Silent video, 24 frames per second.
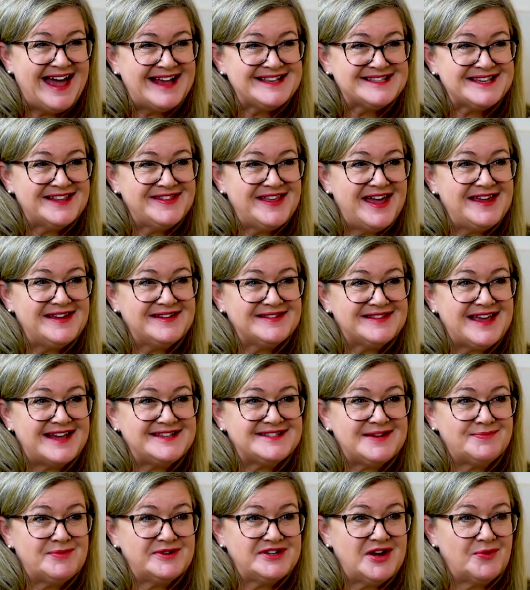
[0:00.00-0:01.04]
so they
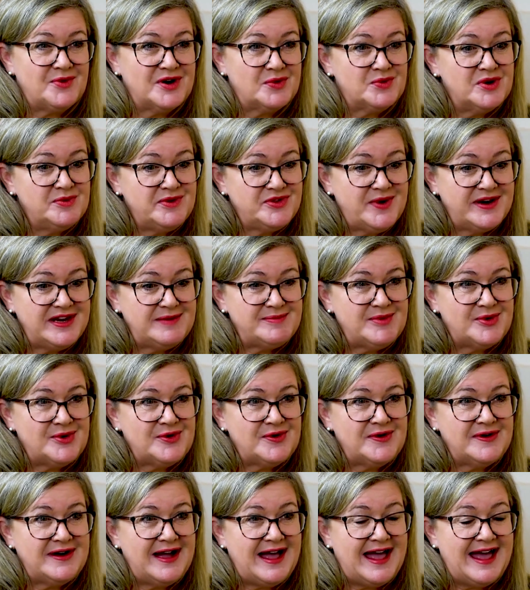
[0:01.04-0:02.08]
said, we don't want to work with you
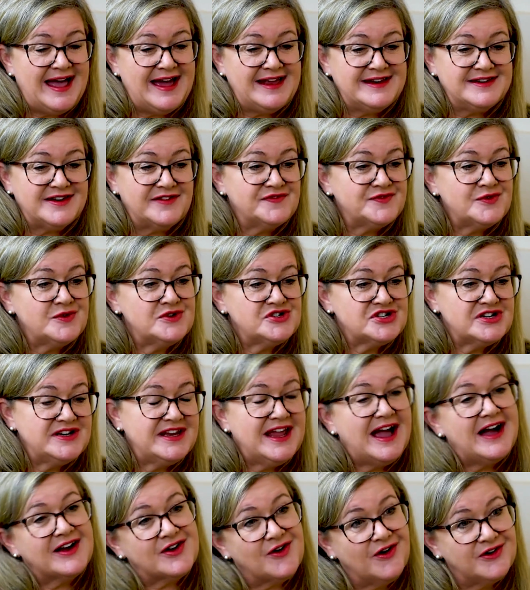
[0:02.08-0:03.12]
anymore. And unfortunately,
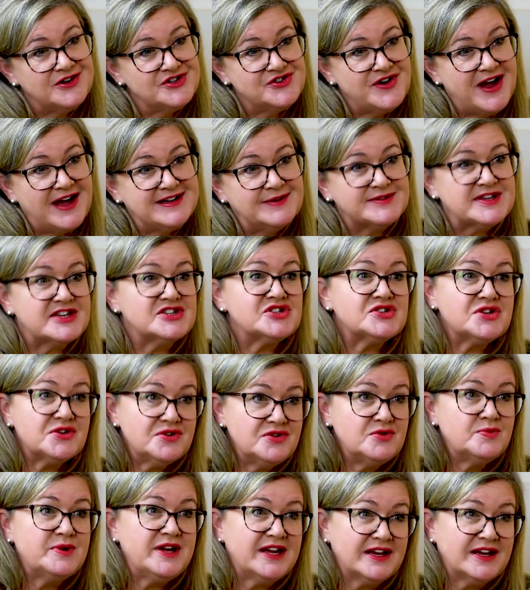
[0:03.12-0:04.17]
our contract, there was a 2-week